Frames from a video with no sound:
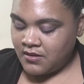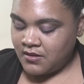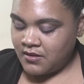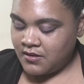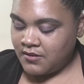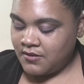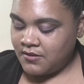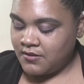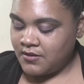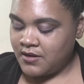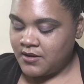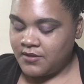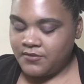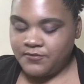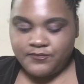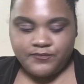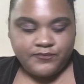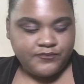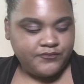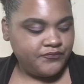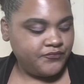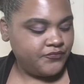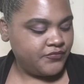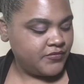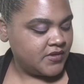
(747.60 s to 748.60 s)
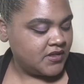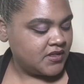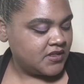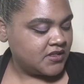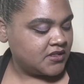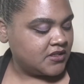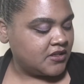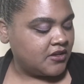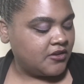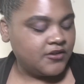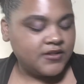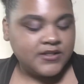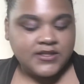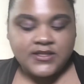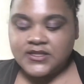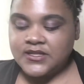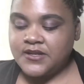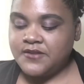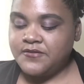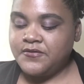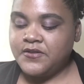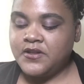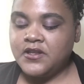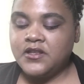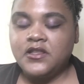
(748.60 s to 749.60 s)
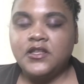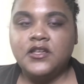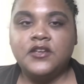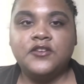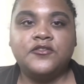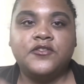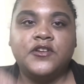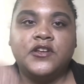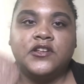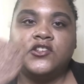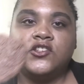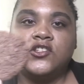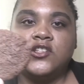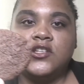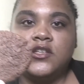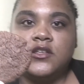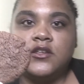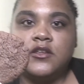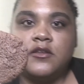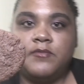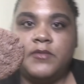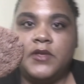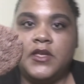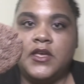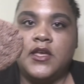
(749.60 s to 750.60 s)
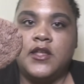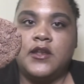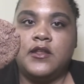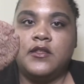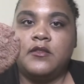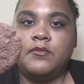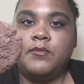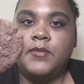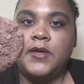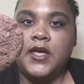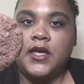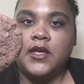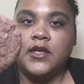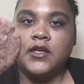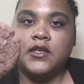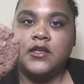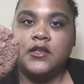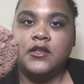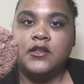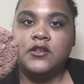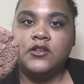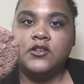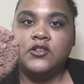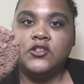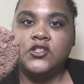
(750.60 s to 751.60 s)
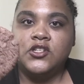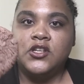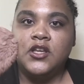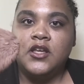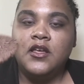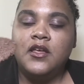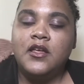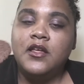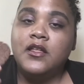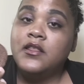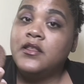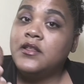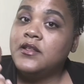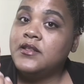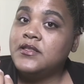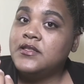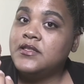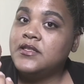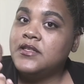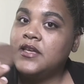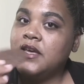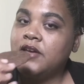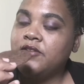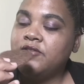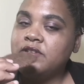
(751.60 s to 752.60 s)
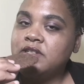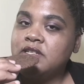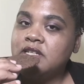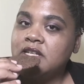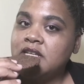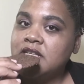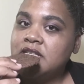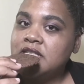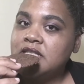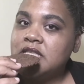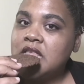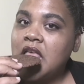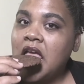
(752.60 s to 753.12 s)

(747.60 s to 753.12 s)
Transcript: All right, so it's definitely crunchy coming out of the package. Let's see how it tastes.